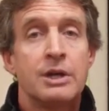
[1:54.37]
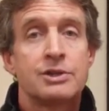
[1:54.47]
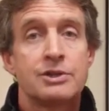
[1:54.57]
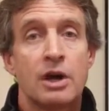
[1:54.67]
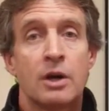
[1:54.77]

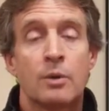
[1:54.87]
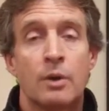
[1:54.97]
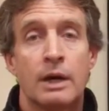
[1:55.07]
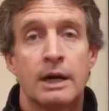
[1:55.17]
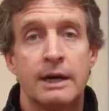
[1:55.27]

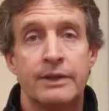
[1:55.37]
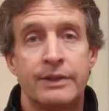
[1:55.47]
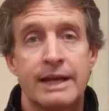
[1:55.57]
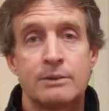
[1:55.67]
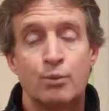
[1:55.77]
So
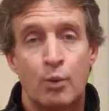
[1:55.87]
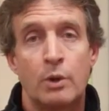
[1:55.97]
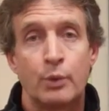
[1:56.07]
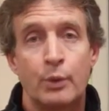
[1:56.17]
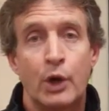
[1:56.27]
that
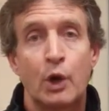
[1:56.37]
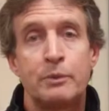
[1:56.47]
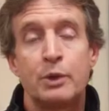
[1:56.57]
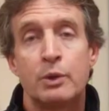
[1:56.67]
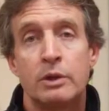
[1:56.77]
one we would
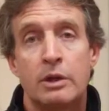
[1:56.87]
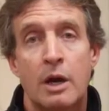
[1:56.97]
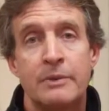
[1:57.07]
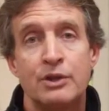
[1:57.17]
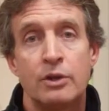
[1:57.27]
hope you would
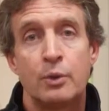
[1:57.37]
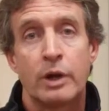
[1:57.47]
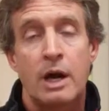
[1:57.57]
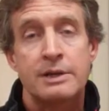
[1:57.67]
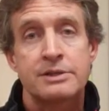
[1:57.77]
come and do
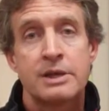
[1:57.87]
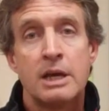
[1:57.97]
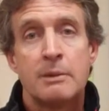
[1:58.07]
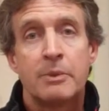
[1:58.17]
with us.